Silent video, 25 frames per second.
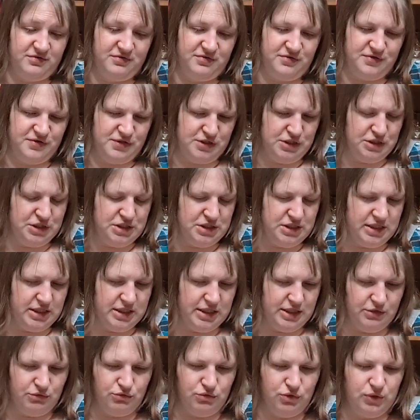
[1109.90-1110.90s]

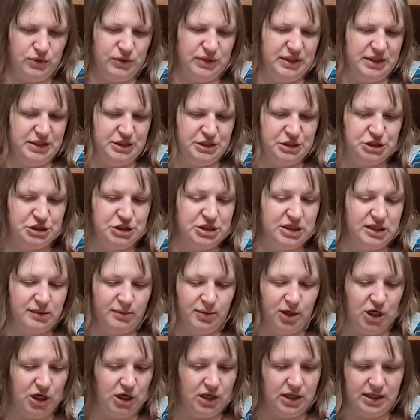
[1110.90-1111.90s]
Fauntleroy
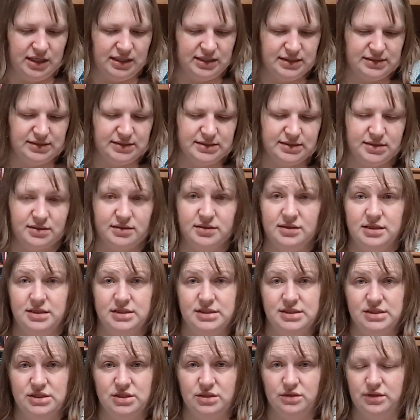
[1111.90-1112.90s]
Cheapass, the
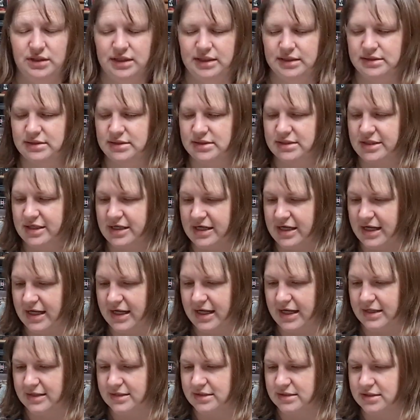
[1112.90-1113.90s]
student,
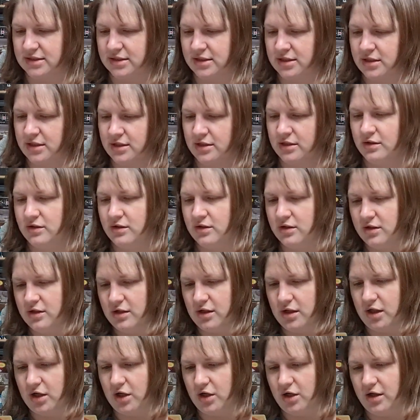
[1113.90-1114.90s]
and
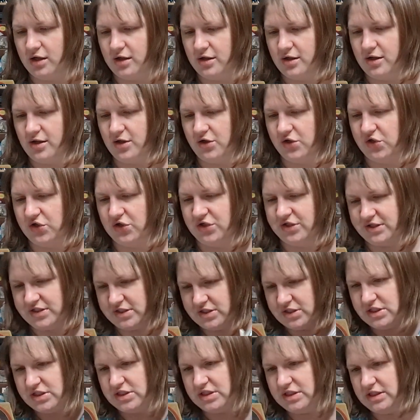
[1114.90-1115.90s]

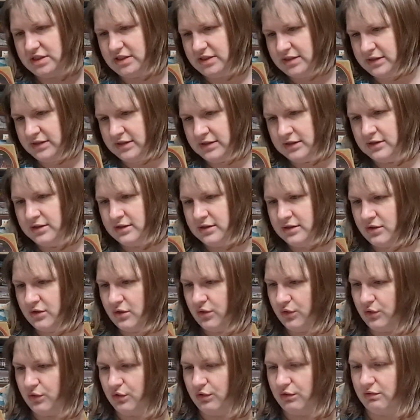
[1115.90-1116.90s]
Augustin
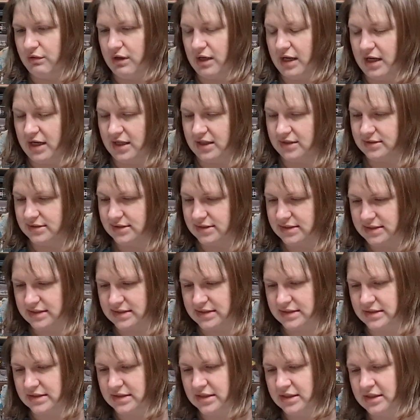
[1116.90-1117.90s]
Orance,
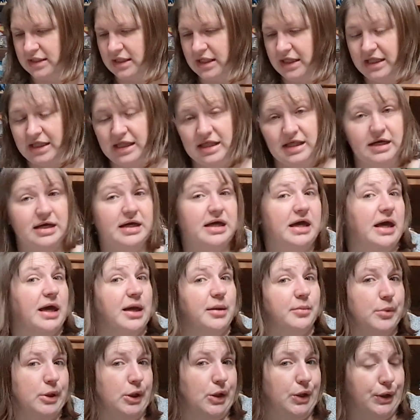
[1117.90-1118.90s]
the
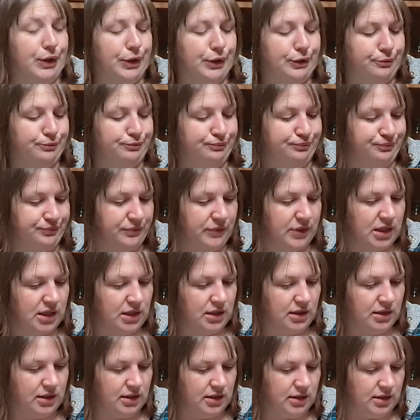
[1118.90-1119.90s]
gambler.
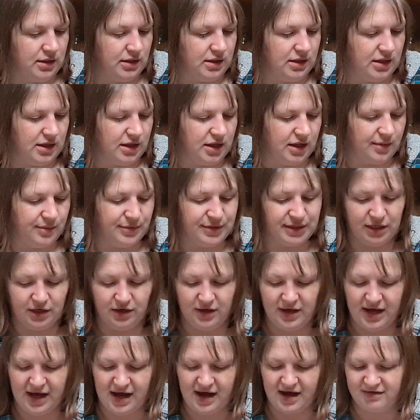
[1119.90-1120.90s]
And they
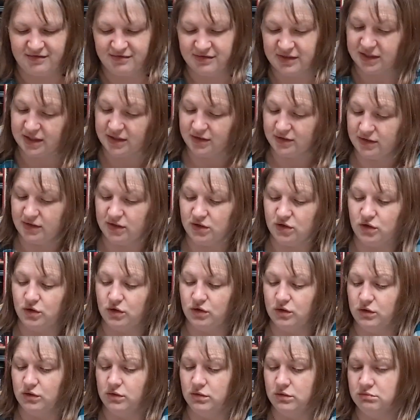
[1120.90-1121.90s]
don't have like a
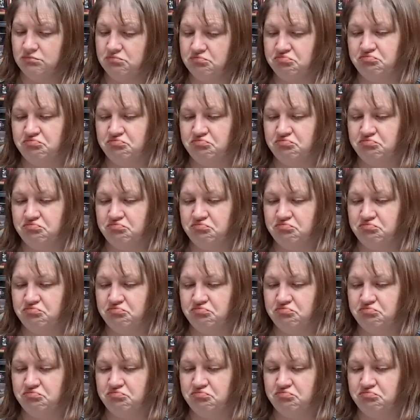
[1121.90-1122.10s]
little